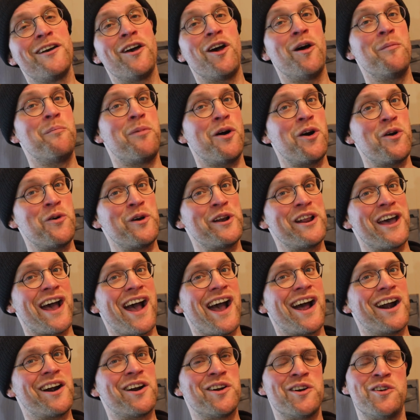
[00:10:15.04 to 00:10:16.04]
bow and
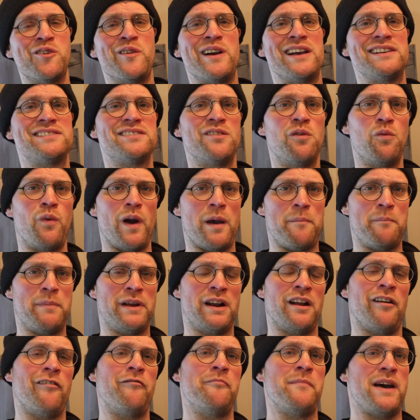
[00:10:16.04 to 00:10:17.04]
arrow as a
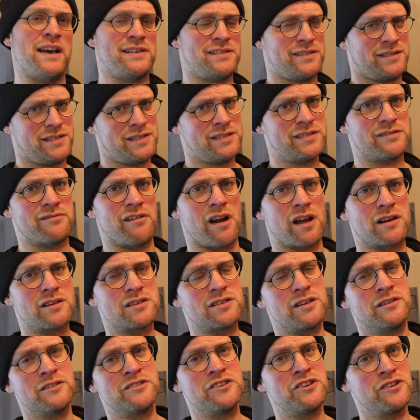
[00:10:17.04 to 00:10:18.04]
weapon of mass
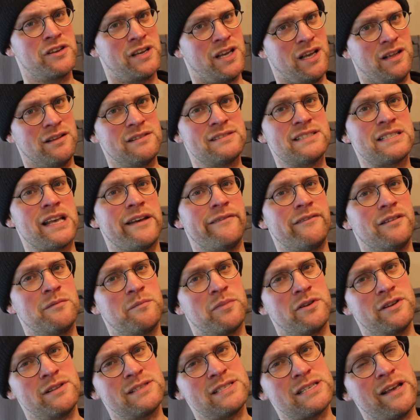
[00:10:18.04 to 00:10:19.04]
destruction to kill
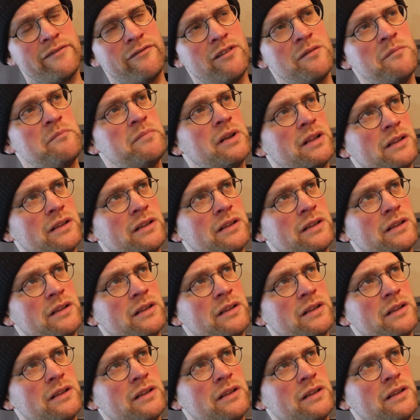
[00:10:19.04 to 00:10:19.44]
7.7